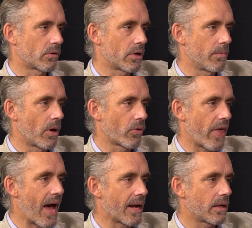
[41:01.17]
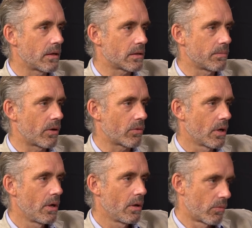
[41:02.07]
story about that. It's about
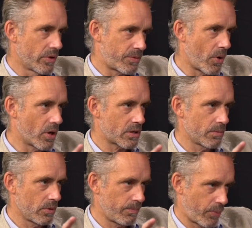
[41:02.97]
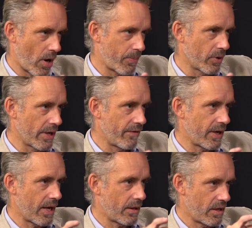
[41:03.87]
responsible, proper
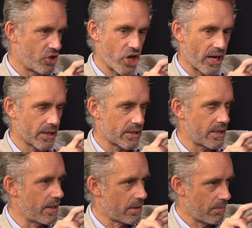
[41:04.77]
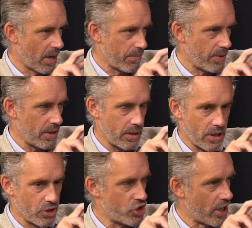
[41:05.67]
living and the jealousy that might be
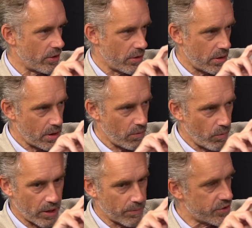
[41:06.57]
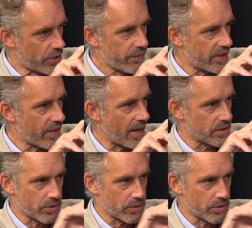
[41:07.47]
engendered while observing that.